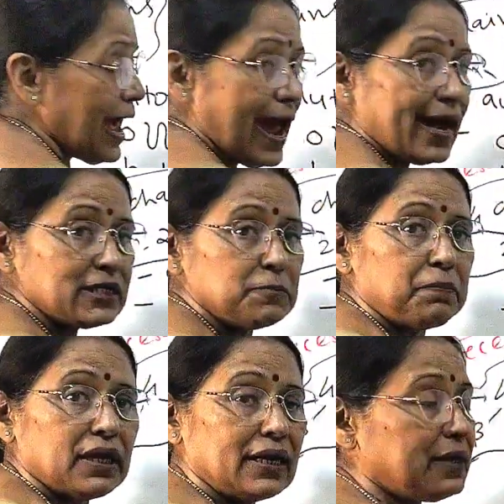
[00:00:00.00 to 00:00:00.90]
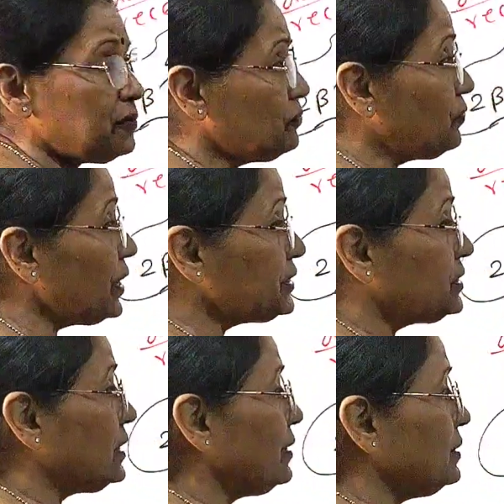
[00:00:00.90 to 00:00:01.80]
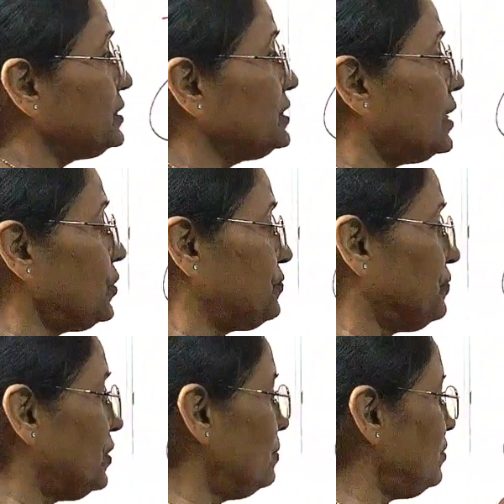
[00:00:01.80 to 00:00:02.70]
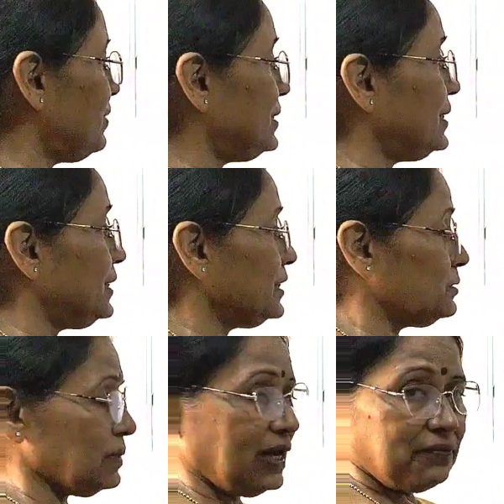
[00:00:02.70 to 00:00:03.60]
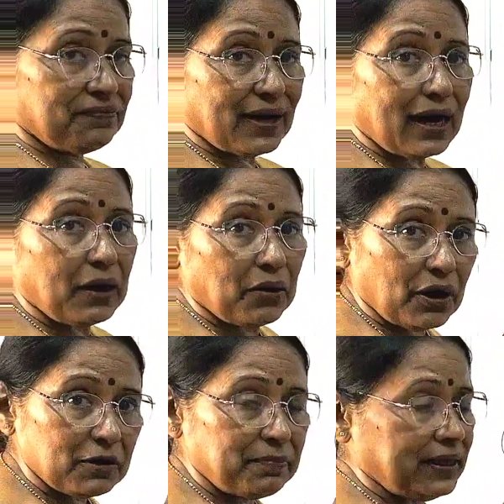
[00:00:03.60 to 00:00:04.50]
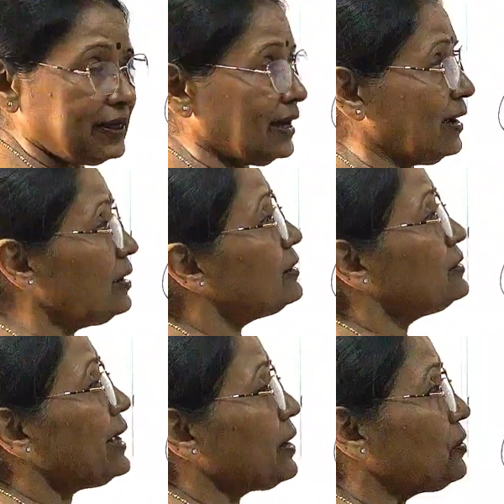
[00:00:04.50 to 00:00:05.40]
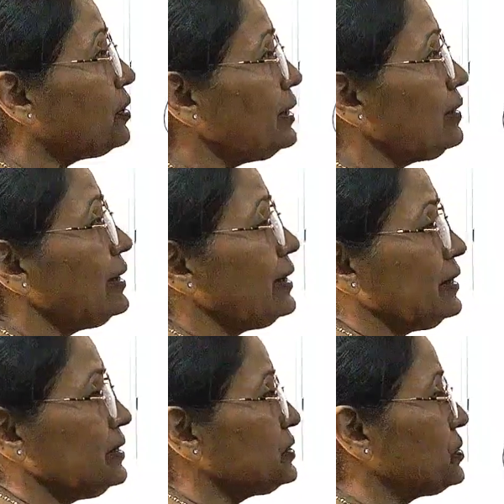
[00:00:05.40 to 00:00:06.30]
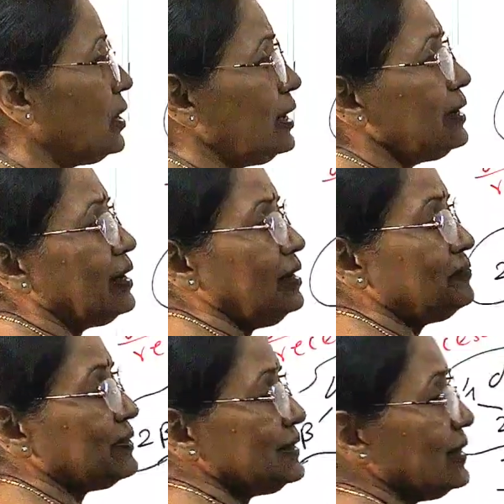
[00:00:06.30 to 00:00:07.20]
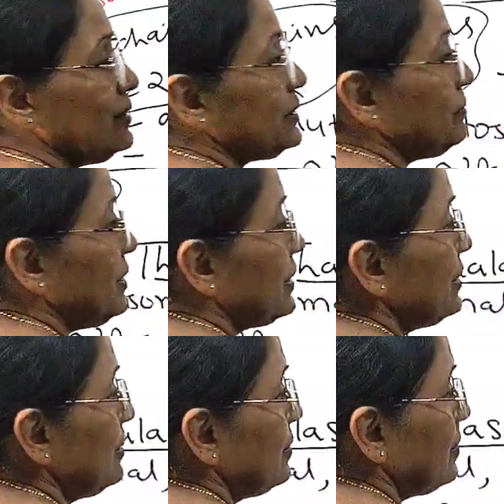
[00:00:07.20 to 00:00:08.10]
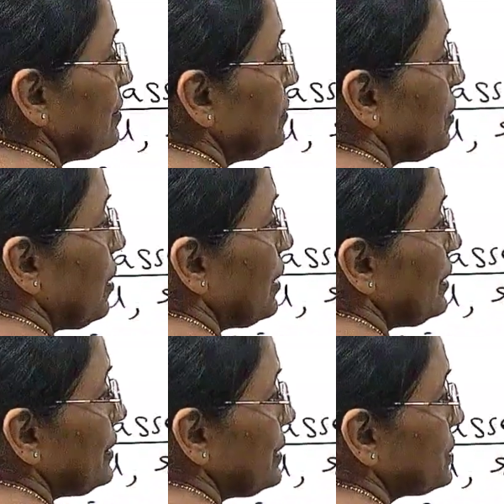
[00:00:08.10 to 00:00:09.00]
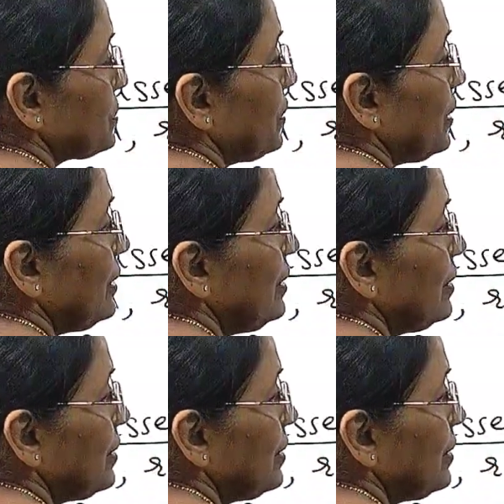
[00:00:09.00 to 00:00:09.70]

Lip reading: As per which chain is not formed, whether it is alpha or beta, accordingly it is called alpha thalassemia or it is called